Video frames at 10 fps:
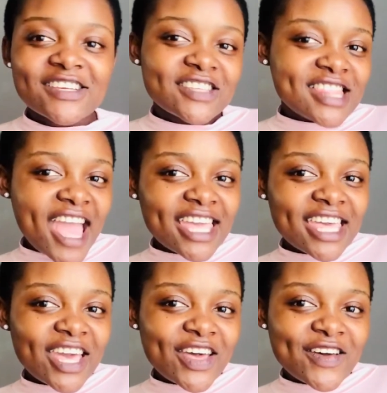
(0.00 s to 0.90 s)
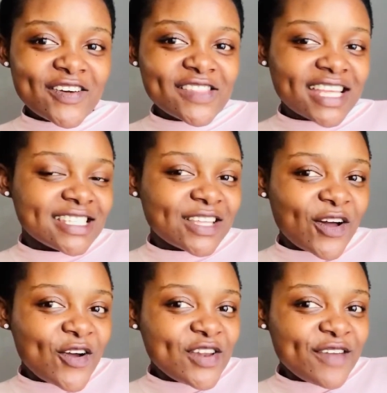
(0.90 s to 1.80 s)
Thank you. That's the
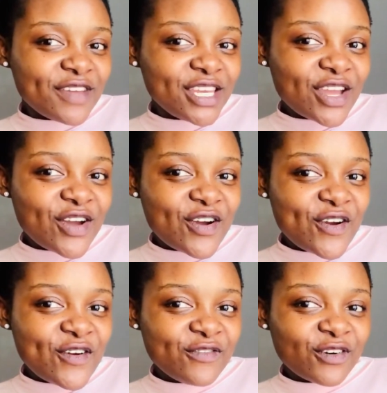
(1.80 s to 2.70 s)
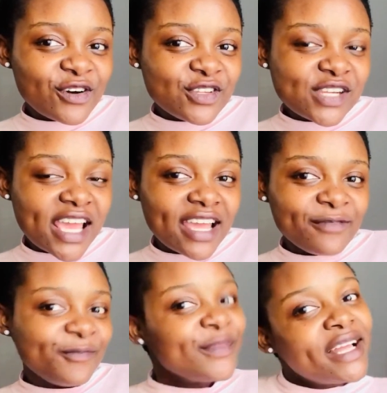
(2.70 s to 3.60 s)
only video for today.
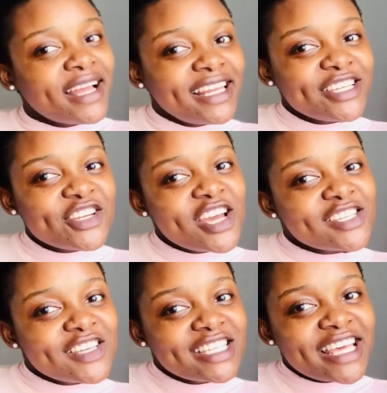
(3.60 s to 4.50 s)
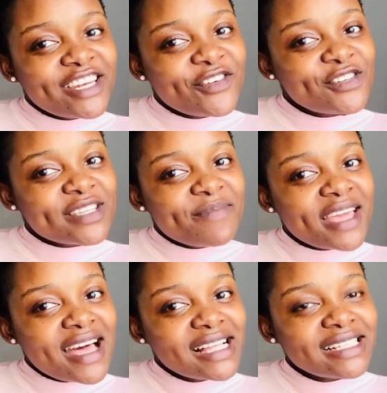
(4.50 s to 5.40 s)
Let you know as soon as I know something
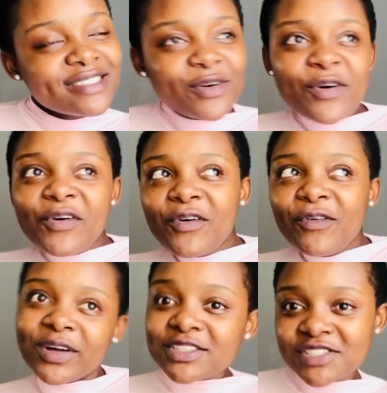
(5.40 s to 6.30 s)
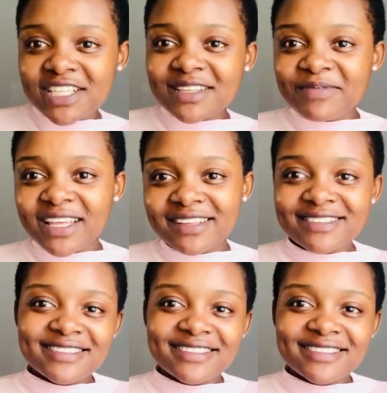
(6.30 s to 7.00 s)
else or want to share something else.